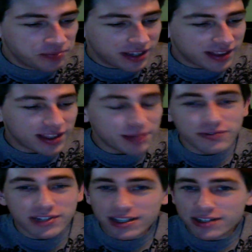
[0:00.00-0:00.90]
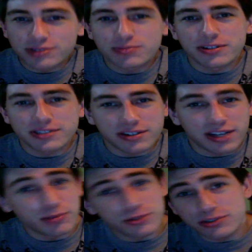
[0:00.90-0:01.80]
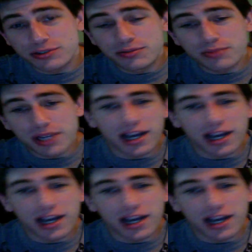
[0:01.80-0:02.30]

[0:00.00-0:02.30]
Then they moved into the new Splinter Cell game, which was new to me.